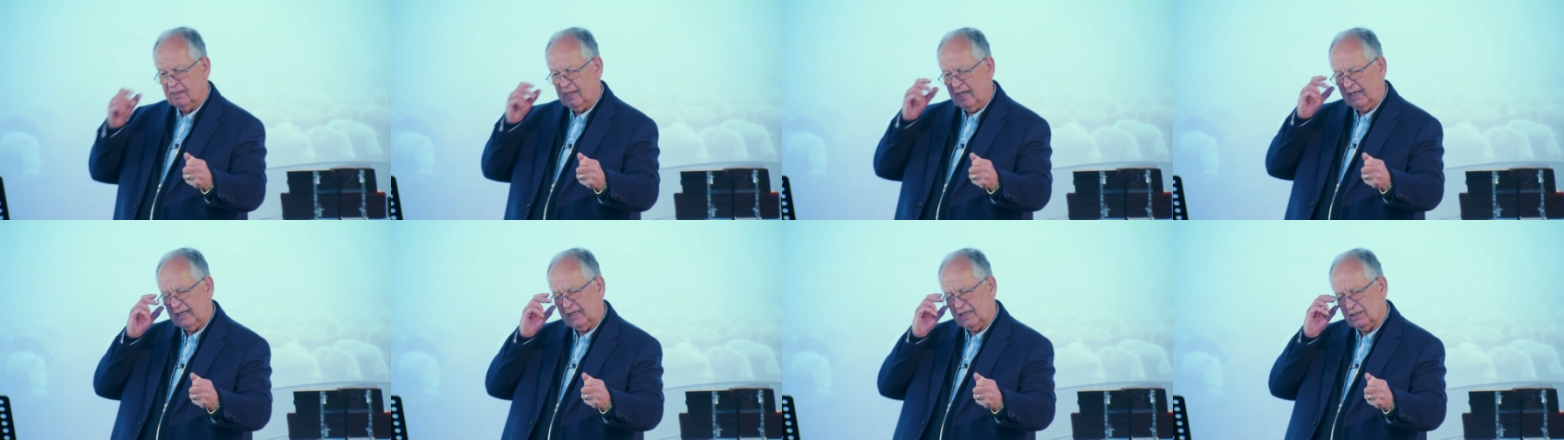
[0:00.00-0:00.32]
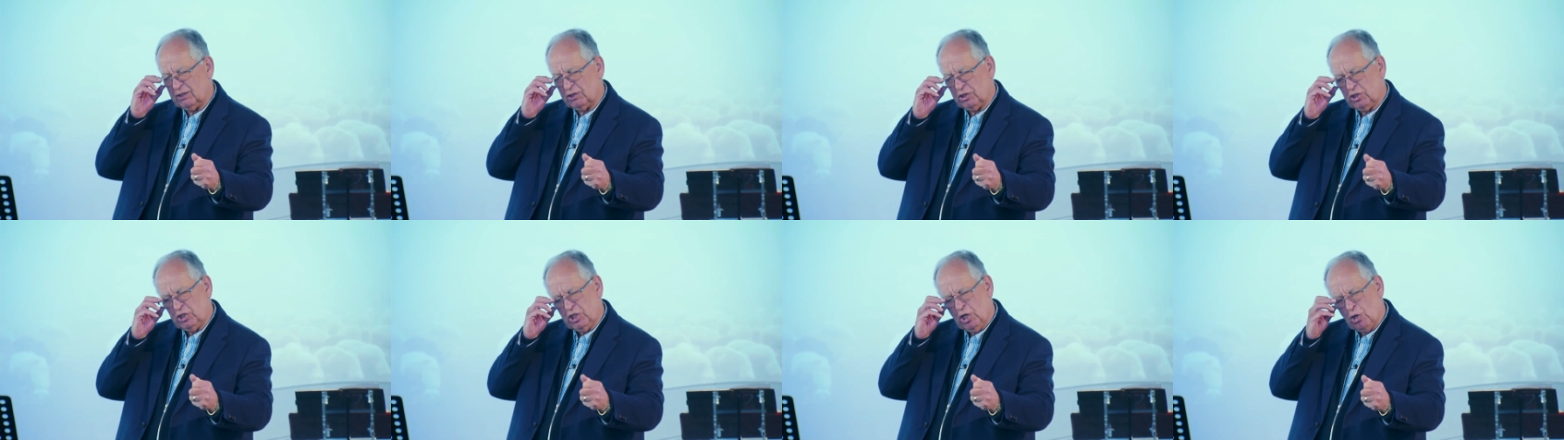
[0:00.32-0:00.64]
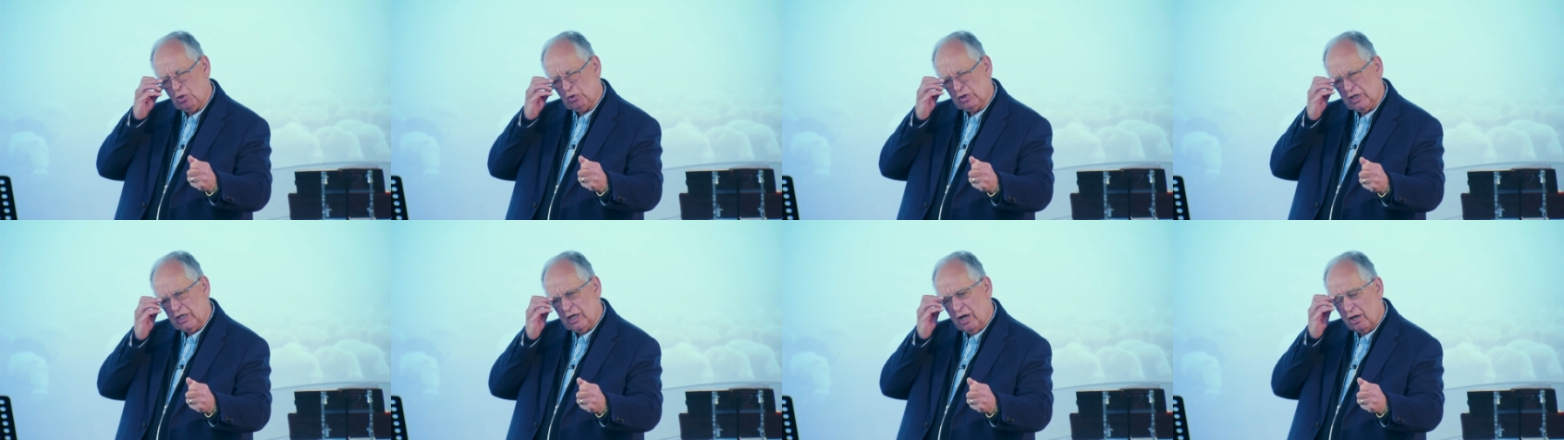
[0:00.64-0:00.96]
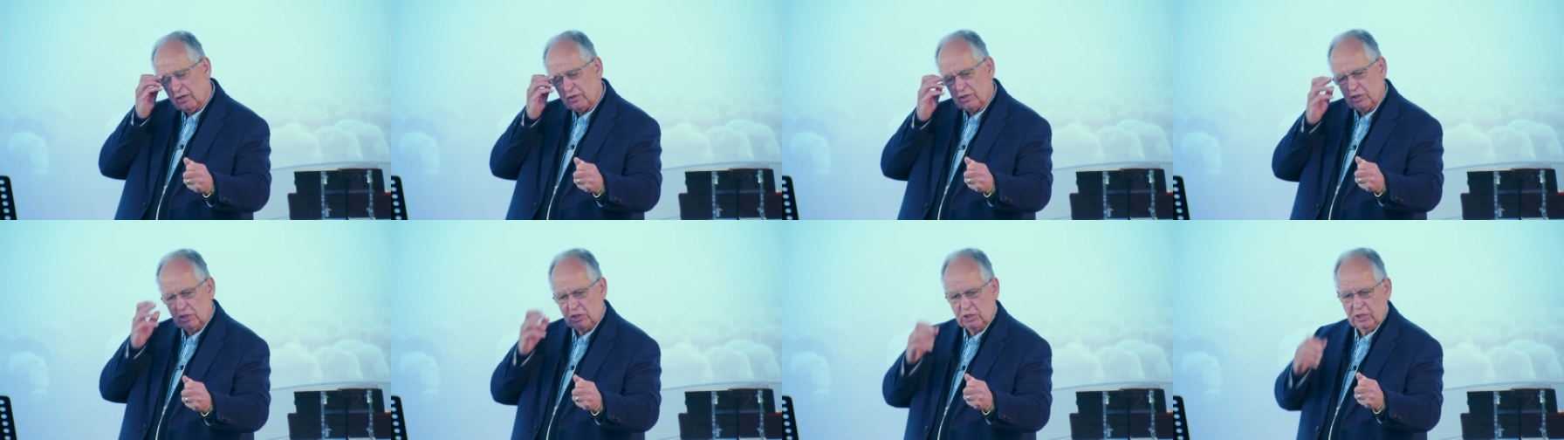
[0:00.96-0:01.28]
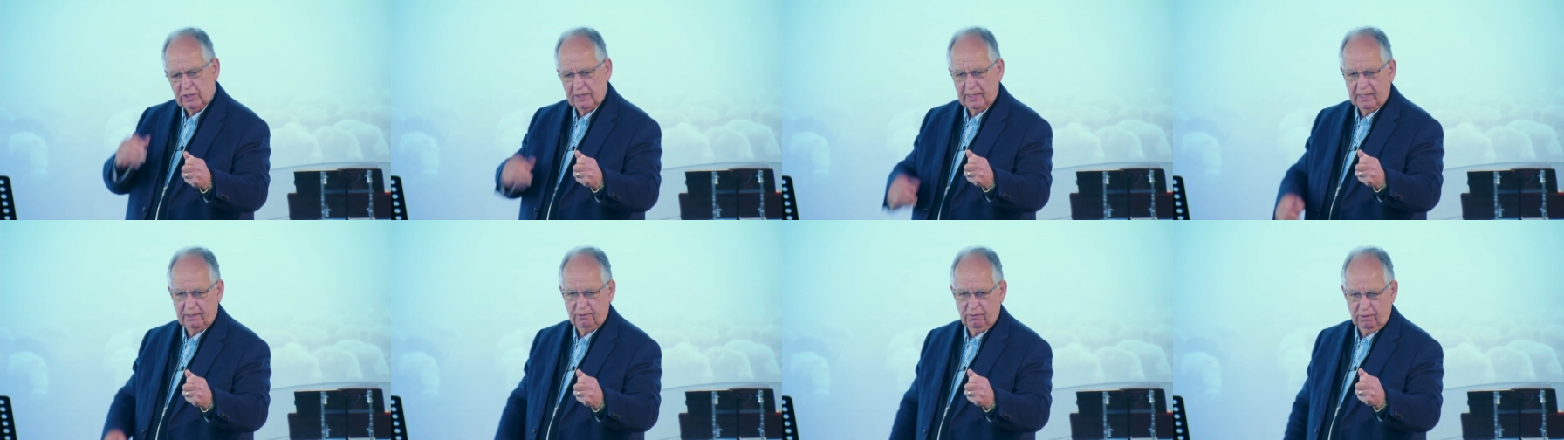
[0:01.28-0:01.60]
and it'll choke the
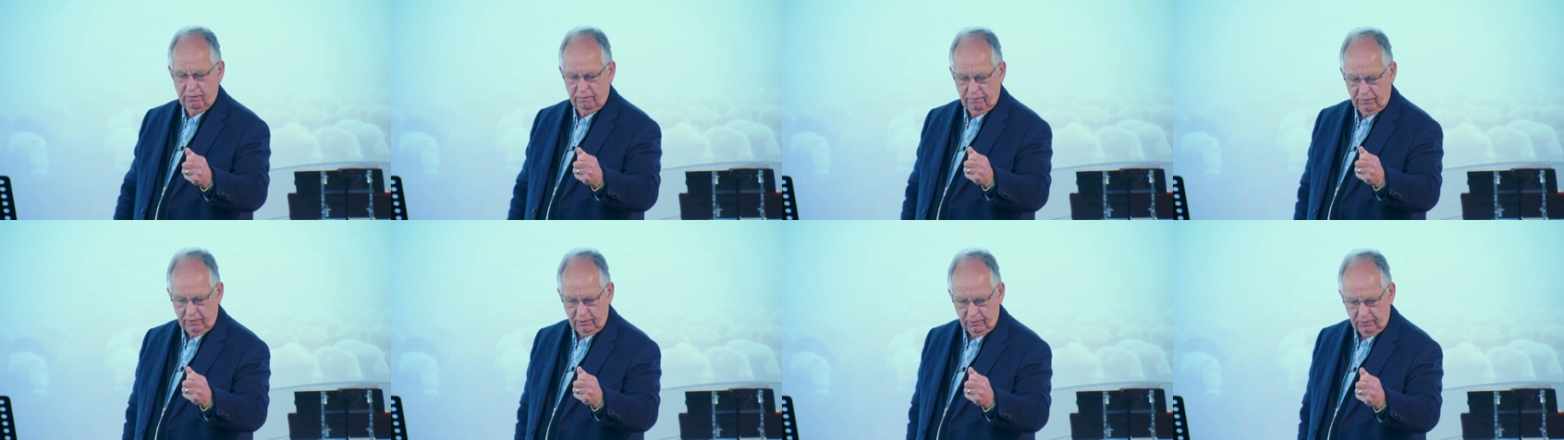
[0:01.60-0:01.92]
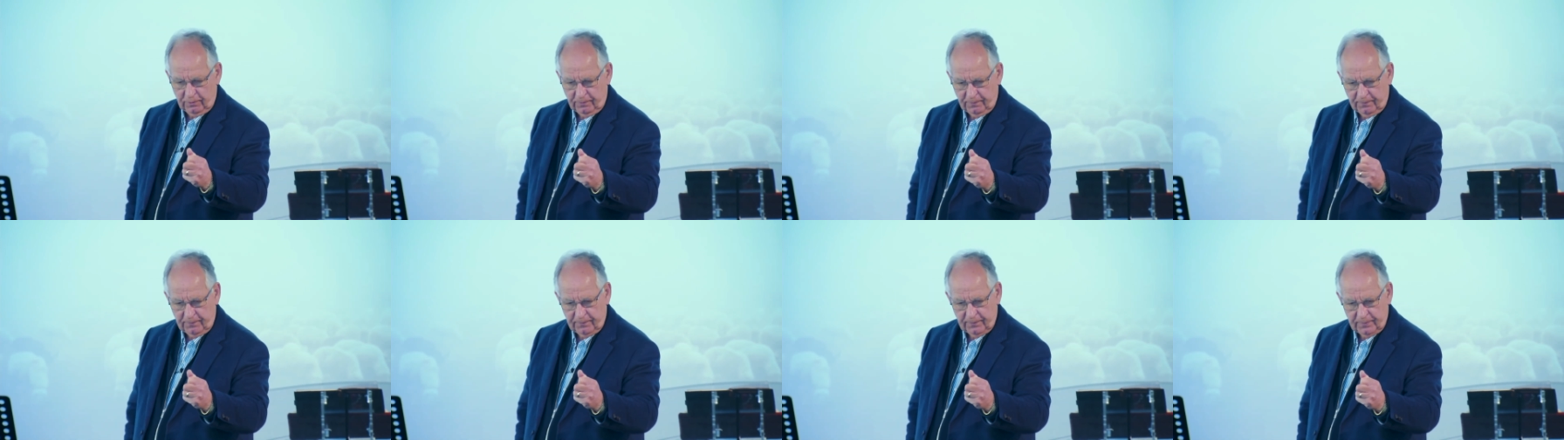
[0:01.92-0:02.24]
oxygen out of you.